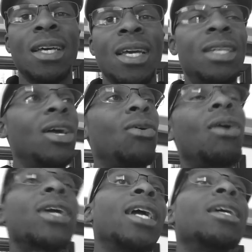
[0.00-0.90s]
And know,
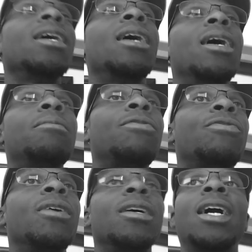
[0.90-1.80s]
okay,
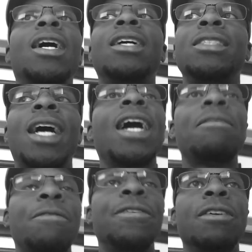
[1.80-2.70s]
I have
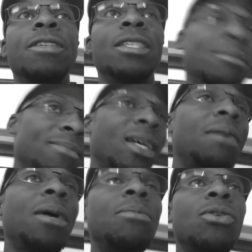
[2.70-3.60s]
a fear of this.
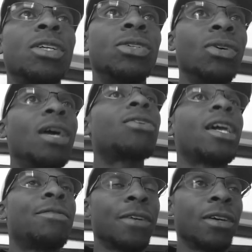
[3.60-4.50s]
I'm going to do it.
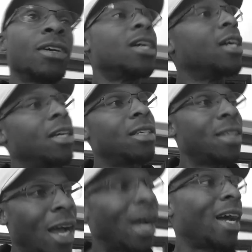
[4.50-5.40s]
Okay, fear.
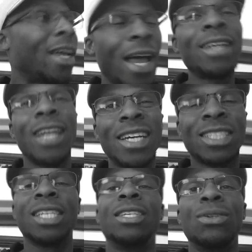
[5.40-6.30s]
I
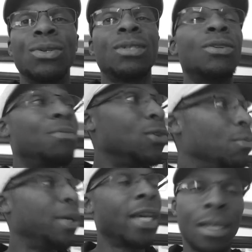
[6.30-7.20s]
see you. You
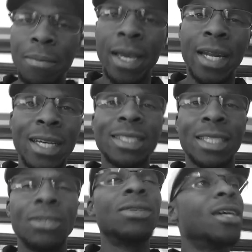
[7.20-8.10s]
big and bad. I see
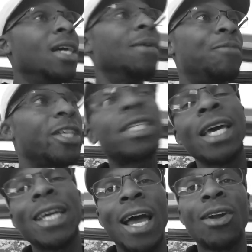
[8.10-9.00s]
you. Just
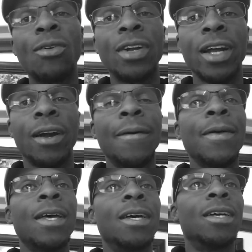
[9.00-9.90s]
hang out over there
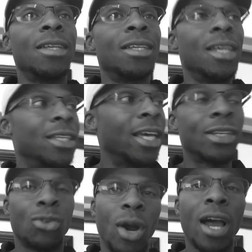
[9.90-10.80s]

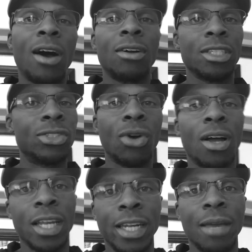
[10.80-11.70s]
and growl and do
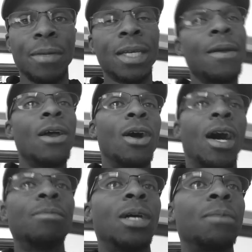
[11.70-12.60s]
all that at me.
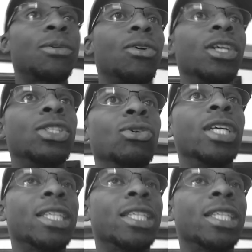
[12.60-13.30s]
I'm going to do this.